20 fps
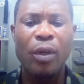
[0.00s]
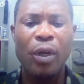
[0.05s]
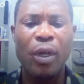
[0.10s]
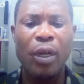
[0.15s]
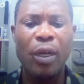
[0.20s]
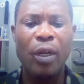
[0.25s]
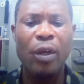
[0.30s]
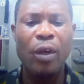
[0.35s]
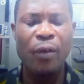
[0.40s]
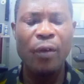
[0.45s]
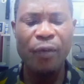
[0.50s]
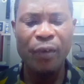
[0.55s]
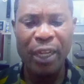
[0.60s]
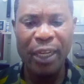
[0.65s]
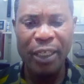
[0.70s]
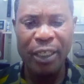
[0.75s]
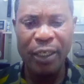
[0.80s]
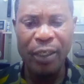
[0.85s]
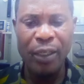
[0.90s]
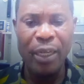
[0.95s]
of
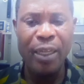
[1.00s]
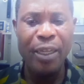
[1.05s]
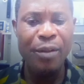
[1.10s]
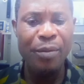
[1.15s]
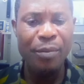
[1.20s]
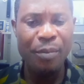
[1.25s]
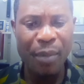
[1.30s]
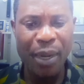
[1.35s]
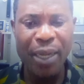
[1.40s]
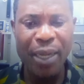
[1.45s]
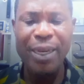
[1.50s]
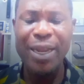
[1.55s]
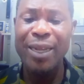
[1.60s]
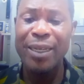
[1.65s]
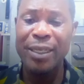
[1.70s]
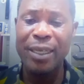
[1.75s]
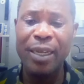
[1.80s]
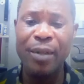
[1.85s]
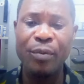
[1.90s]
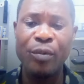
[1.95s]
Nigeria. He made
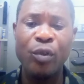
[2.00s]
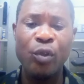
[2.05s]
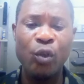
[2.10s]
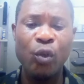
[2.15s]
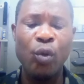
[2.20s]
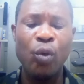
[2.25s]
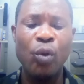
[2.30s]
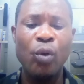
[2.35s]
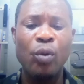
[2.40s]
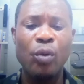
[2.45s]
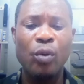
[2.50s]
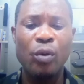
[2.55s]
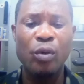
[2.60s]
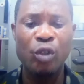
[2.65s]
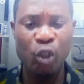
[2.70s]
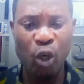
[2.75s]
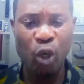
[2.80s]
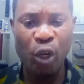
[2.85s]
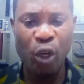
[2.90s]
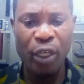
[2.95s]
attempts to
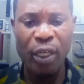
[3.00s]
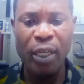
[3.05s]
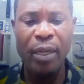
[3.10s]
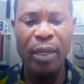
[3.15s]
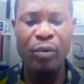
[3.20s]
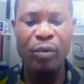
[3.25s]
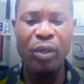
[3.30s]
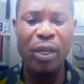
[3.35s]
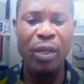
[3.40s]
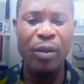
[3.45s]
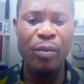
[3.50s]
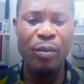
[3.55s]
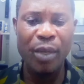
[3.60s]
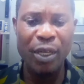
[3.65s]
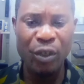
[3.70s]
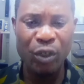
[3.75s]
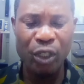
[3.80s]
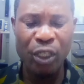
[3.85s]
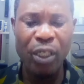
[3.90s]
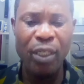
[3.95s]
join them, the
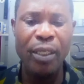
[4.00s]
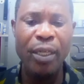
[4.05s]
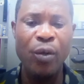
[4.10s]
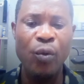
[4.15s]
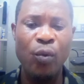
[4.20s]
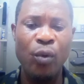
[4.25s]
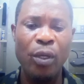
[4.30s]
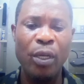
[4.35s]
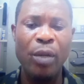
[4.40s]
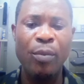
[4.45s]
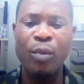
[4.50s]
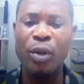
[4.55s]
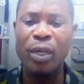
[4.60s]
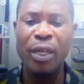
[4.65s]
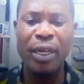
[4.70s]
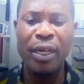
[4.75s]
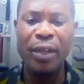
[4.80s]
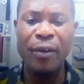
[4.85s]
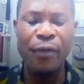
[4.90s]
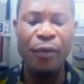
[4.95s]
associated with them,
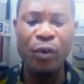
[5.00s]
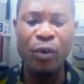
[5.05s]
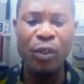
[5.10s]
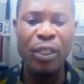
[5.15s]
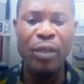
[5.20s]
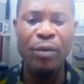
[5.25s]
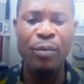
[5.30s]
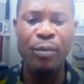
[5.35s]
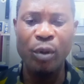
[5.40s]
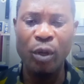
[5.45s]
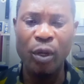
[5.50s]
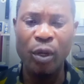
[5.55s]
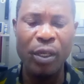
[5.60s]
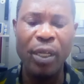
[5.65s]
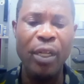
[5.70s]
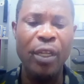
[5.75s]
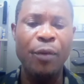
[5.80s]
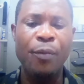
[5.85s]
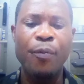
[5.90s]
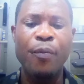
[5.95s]
but they refused him
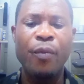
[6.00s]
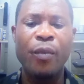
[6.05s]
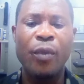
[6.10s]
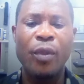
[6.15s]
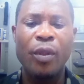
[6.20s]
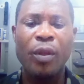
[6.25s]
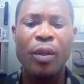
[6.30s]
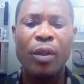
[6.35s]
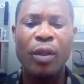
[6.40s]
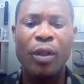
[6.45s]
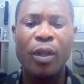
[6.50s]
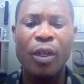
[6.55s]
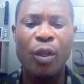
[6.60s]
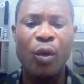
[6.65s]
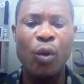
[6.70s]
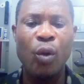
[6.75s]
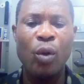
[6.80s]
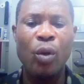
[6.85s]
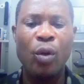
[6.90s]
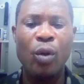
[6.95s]
bluntly.
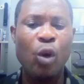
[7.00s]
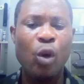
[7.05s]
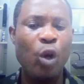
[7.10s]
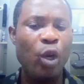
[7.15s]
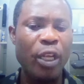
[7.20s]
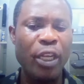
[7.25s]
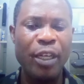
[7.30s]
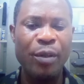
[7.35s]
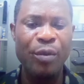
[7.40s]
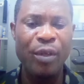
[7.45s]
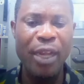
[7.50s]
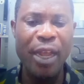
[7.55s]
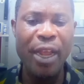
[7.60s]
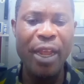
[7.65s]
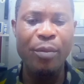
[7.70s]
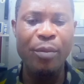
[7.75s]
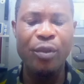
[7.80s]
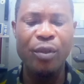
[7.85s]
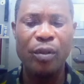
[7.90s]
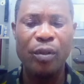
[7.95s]
You know, calling him
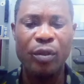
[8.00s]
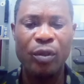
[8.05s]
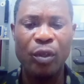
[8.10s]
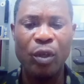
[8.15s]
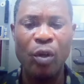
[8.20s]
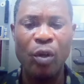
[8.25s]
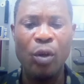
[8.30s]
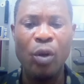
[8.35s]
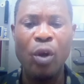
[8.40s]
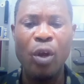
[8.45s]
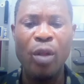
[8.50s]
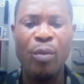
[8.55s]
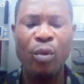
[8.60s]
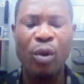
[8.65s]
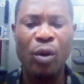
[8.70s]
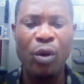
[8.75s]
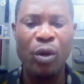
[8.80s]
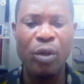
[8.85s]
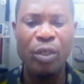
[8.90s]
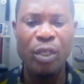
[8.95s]
names. Some call him
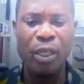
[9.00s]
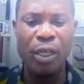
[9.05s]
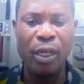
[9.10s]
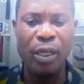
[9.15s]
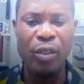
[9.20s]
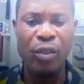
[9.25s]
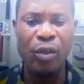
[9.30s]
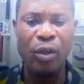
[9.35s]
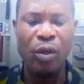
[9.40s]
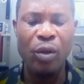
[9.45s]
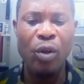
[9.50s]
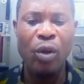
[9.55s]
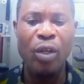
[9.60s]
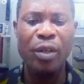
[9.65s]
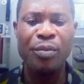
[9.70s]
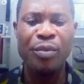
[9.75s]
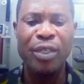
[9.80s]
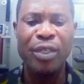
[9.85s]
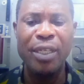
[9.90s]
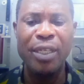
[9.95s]
apathetic, some
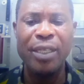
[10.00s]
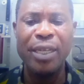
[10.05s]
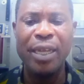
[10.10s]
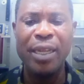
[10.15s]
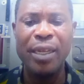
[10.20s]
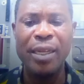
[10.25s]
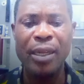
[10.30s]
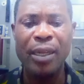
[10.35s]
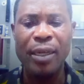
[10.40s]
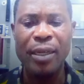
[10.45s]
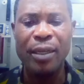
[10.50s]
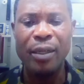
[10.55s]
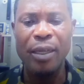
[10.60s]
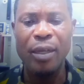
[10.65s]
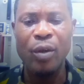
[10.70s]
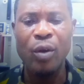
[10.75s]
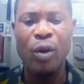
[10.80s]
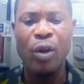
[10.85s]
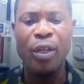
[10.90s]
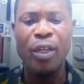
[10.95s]
call him satanic,
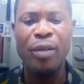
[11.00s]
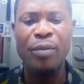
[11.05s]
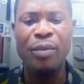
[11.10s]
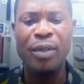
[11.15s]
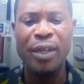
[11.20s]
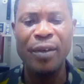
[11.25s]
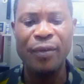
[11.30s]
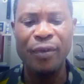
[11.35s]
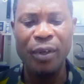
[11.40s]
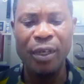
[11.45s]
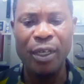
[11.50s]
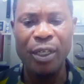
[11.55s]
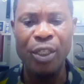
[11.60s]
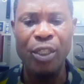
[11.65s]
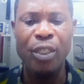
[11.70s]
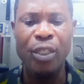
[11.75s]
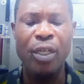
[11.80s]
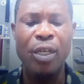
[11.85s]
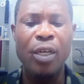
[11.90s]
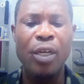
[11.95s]
they call him
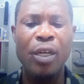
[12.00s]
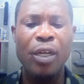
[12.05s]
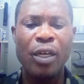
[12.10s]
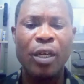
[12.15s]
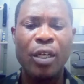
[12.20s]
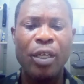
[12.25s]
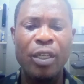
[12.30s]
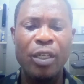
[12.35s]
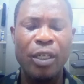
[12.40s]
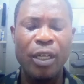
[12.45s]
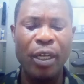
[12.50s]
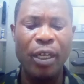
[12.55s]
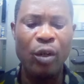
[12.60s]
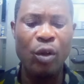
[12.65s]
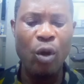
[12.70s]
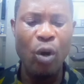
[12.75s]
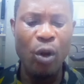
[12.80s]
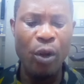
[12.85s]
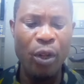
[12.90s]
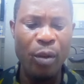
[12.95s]
devilish. They
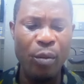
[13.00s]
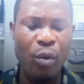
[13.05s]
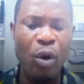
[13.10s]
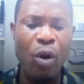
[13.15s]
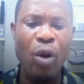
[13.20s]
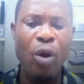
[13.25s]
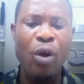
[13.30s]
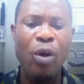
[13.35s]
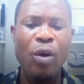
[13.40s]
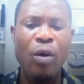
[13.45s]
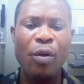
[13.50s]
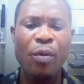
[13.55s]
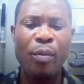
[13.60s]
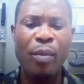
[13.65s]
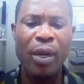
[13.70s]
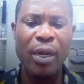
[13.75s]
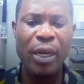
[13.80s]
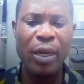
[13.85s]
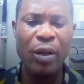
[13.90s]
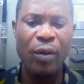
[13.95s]
call him all
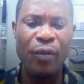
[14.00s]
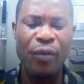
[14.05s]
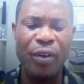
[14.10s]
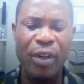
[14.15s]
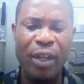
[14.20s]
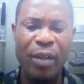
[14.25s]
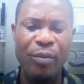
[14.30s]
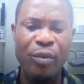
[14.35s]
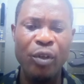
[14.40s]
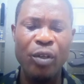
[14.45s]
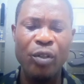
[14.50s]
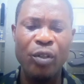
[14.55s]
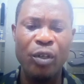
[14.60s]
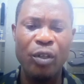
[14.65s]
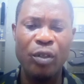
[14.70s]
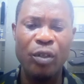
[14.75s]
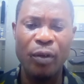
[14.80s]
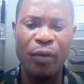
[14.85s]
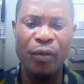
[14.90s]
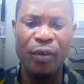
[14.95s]
manner of names, all
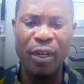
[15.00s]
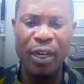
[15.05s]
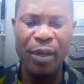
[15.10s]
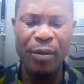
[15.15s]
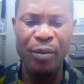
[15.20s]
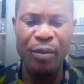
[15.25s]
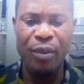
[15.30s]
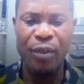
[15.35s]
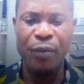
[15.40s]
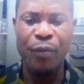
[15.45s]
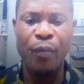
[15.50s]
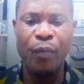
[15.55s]
sorts of names.